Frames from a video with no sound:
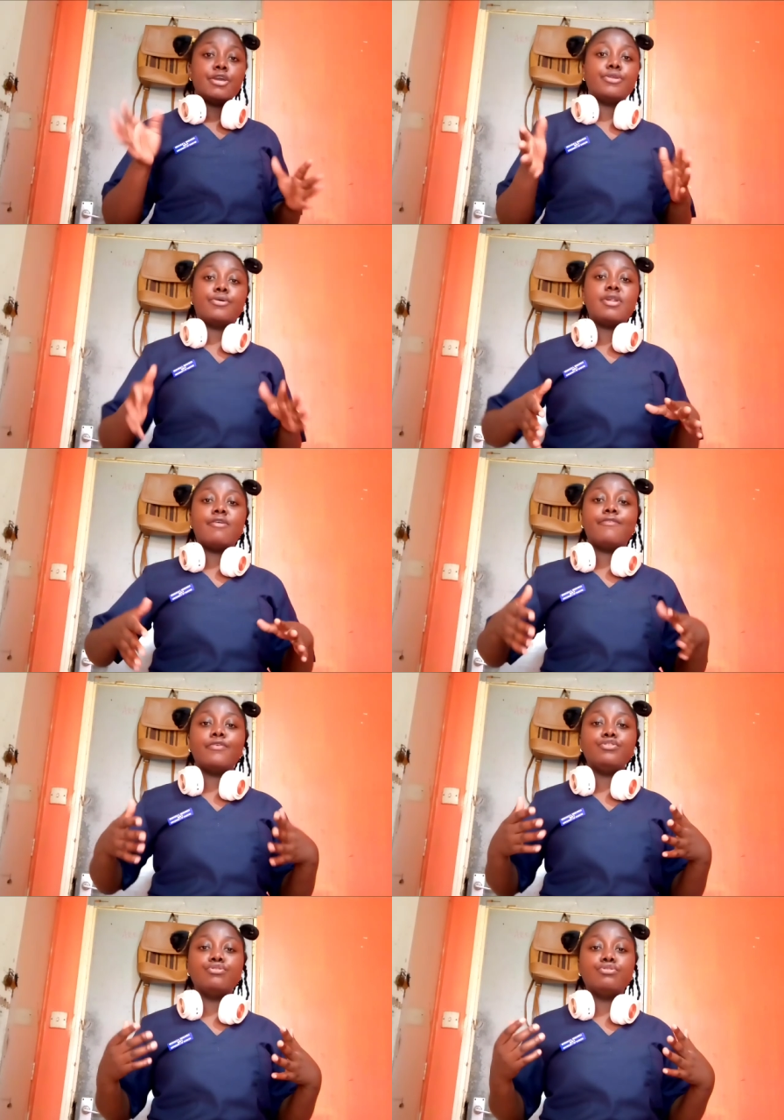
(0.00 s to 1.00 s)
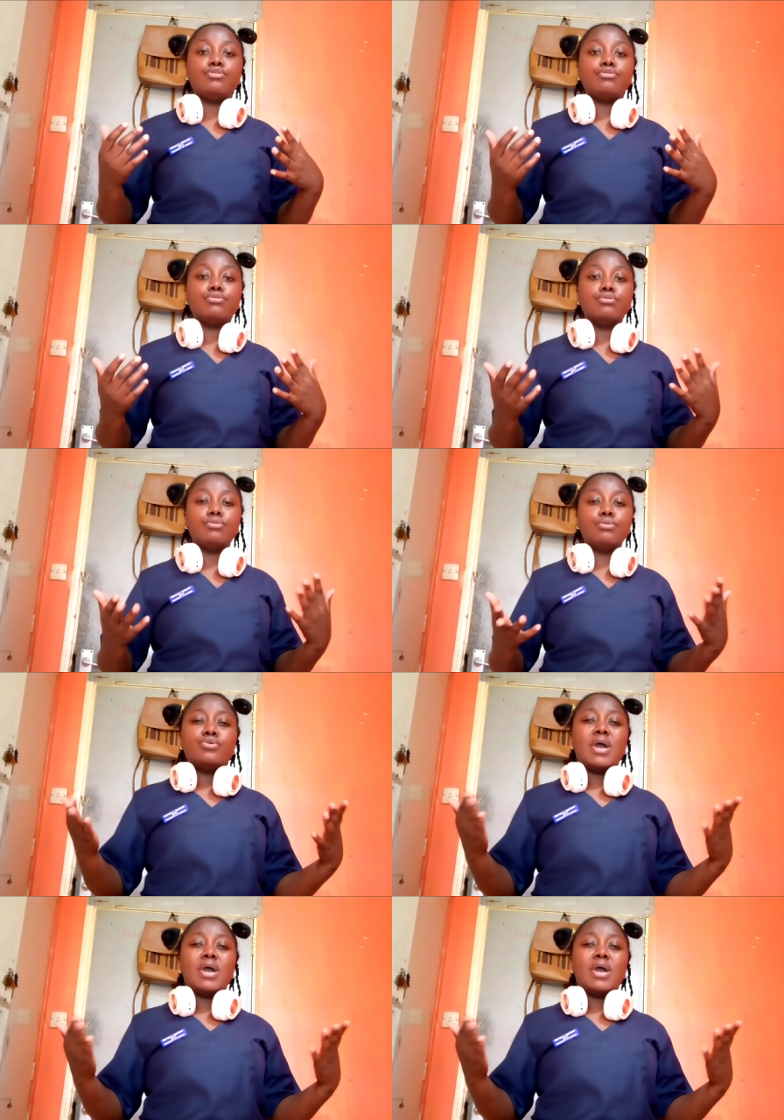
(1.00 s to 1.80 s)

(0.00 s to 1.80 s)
in order for you to